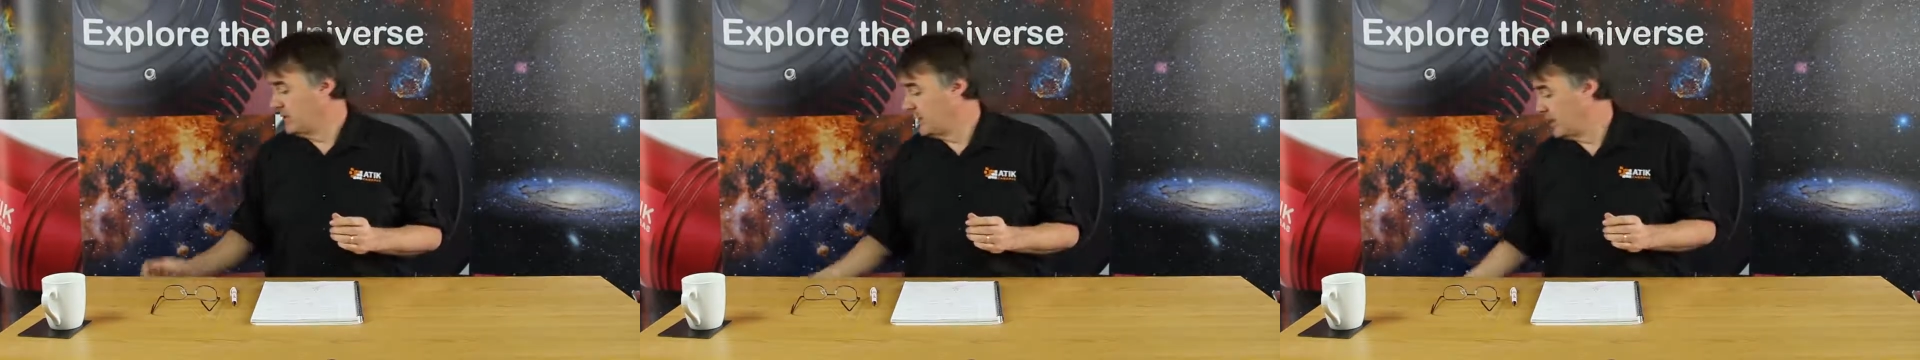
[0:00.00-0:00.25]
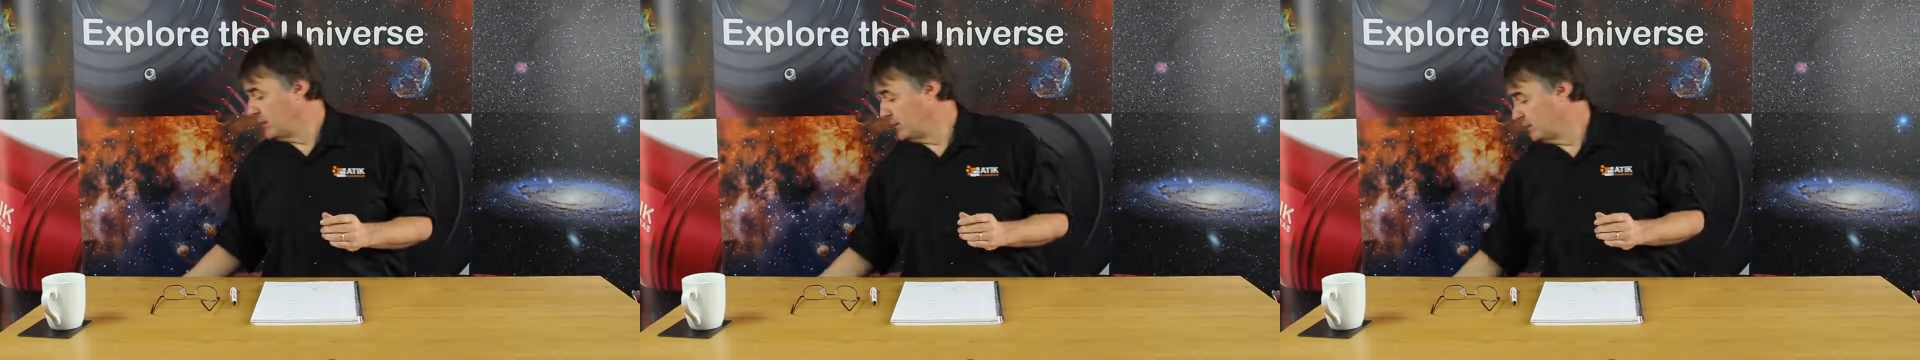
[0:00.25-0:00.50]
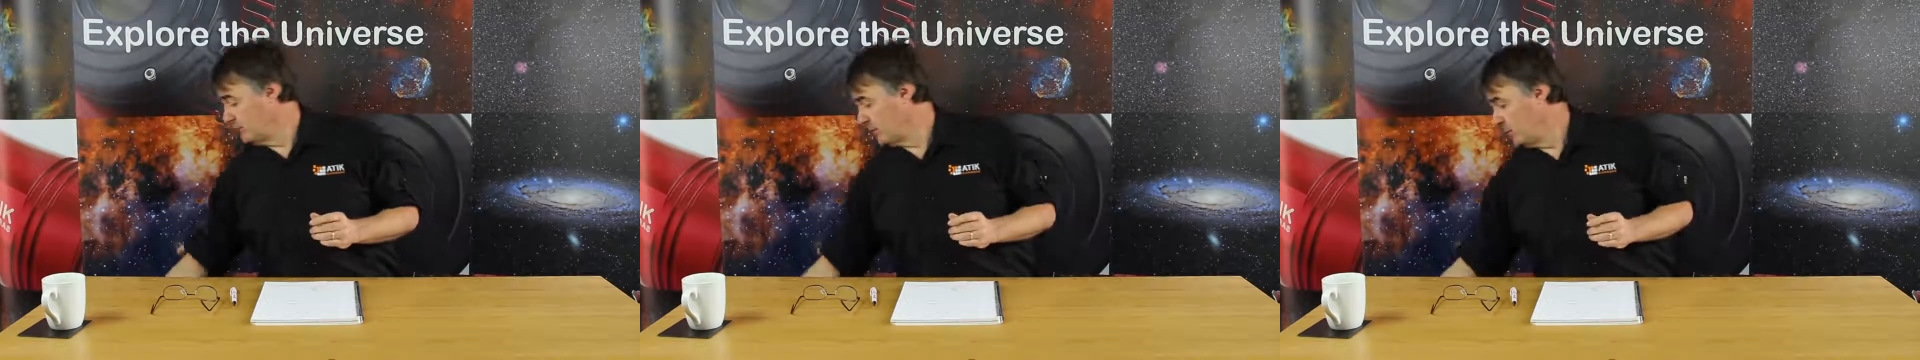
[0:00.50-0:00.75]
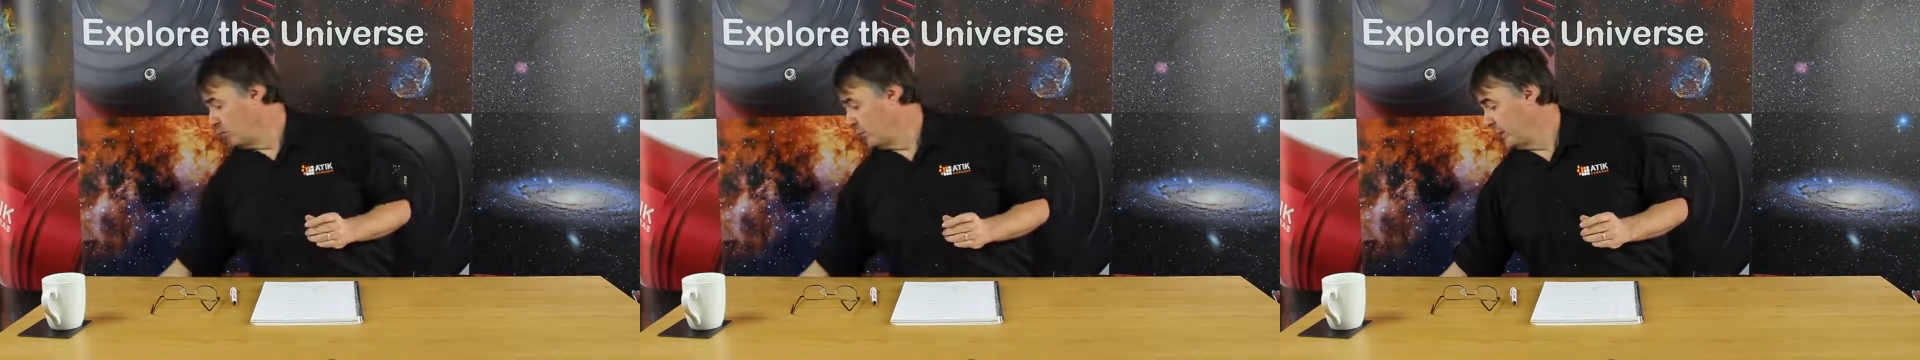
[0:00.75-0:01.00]
then
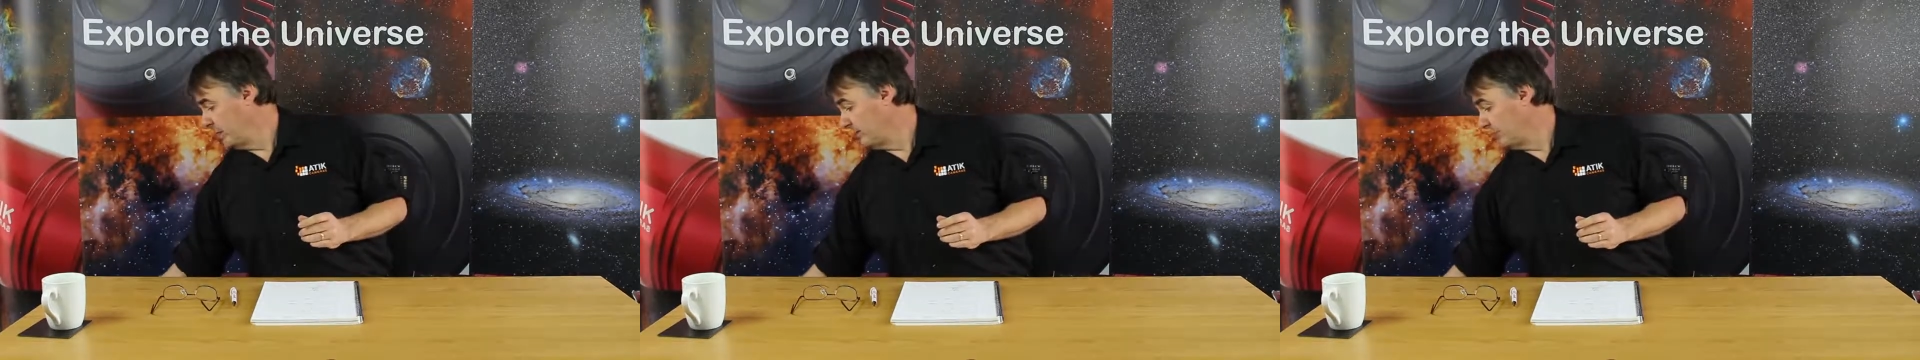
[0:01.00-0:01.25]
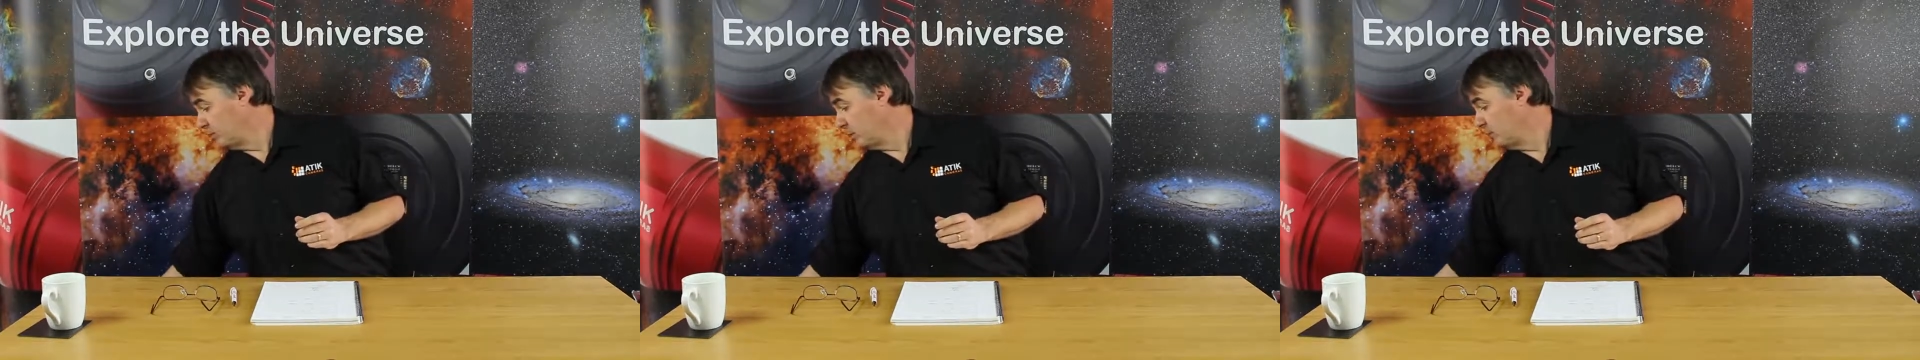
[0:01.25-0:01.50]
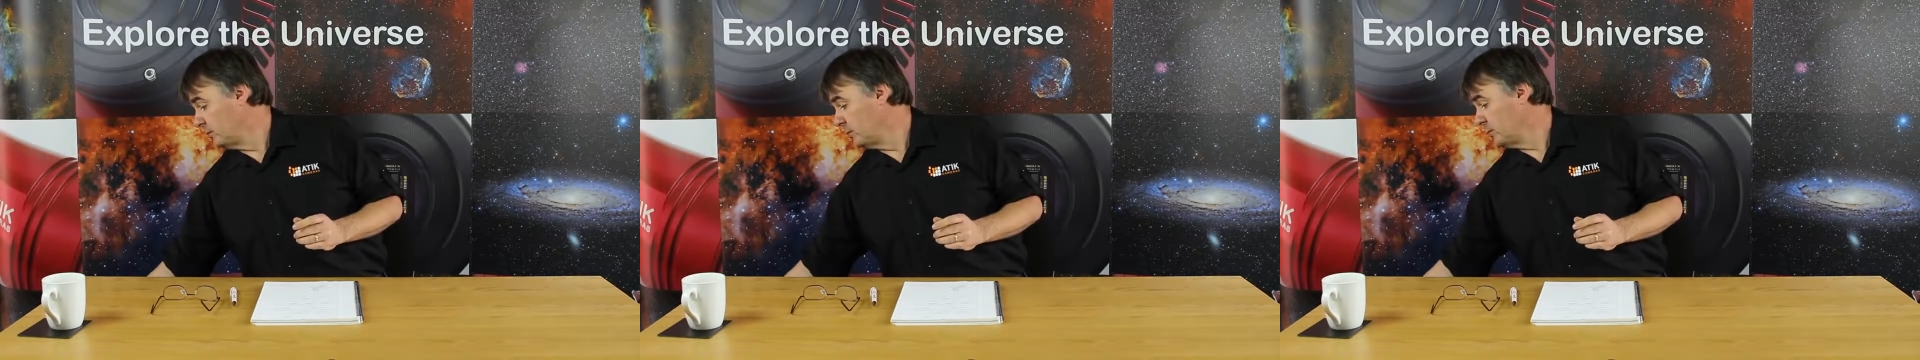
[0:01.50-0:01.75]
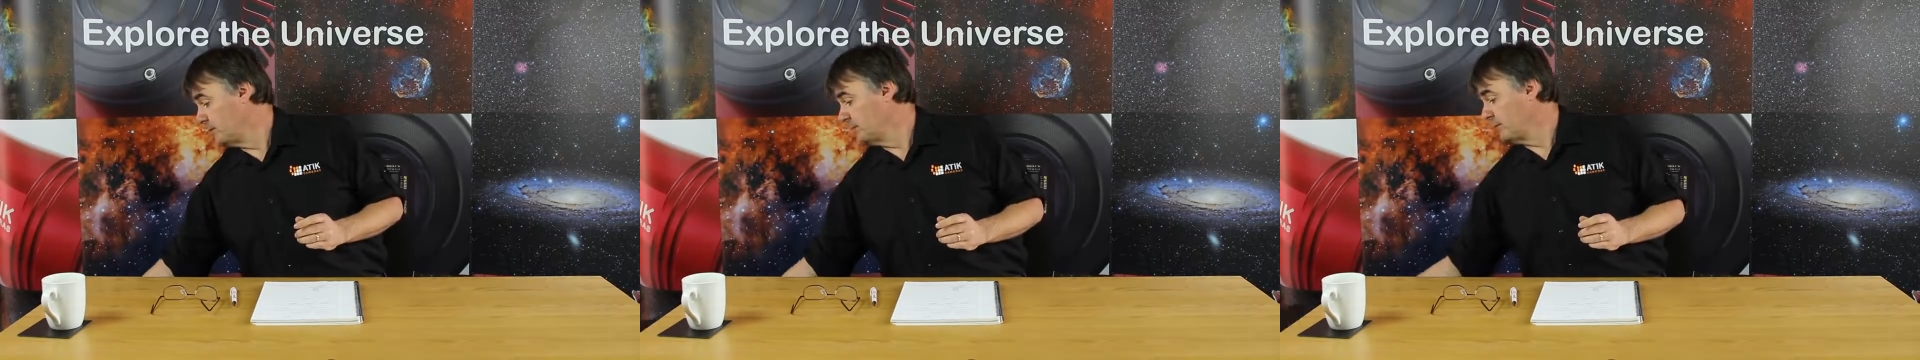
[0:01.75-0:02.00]
we have our
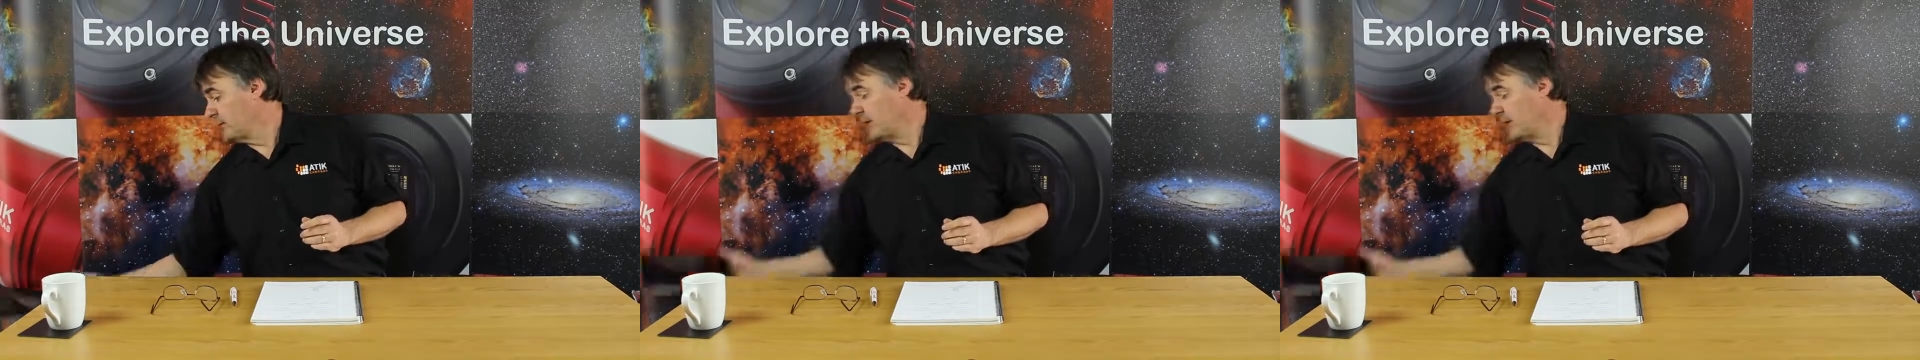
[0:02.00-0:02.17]
own